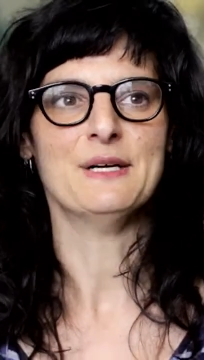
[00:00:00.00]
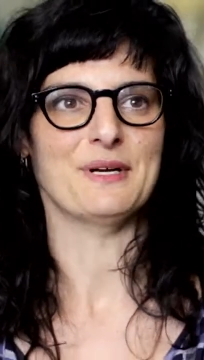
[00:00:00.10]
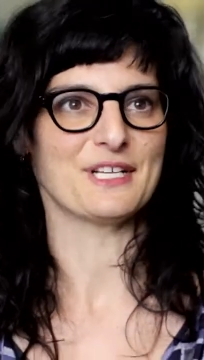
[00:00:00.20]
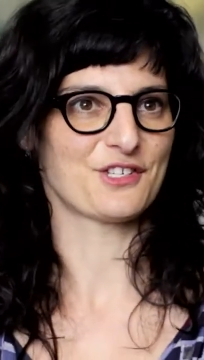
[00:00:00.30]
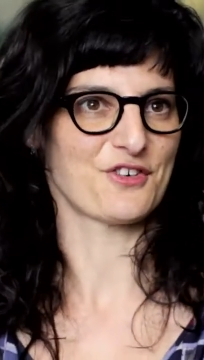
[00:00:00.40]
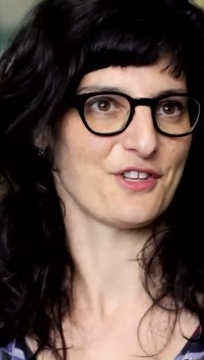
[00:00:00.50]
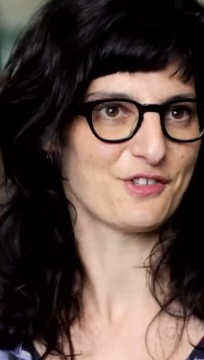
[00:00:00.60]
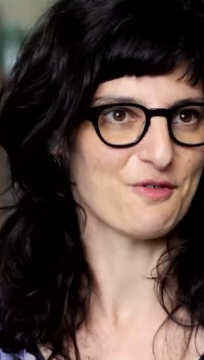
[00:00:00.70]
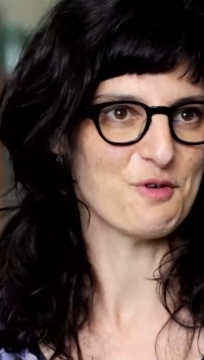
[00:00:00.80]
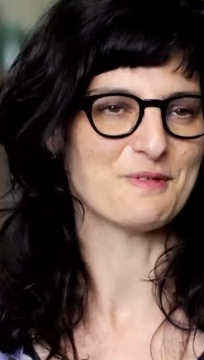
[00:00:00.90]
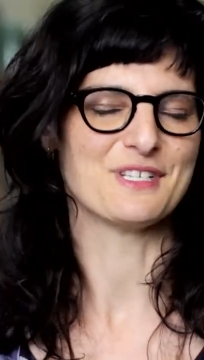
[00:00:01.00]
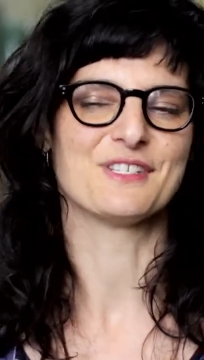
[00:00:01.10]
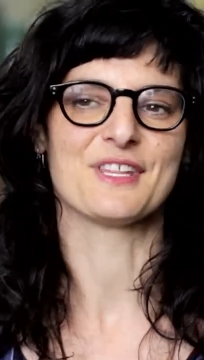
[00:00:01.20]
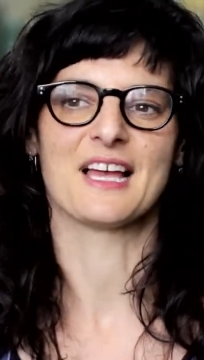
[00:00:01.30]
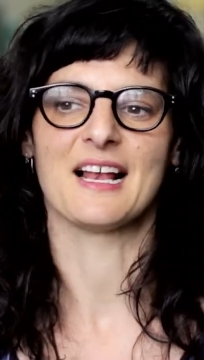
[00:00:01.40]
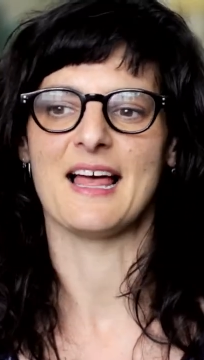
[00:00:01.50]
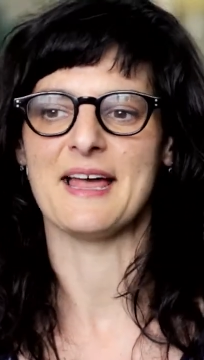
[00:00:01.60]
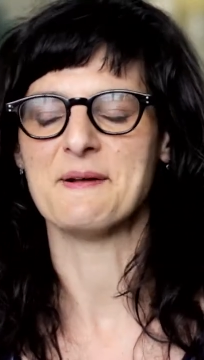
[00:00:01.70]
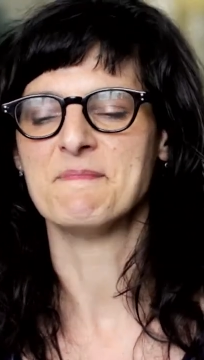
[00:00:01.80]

when it's transformed into the clay.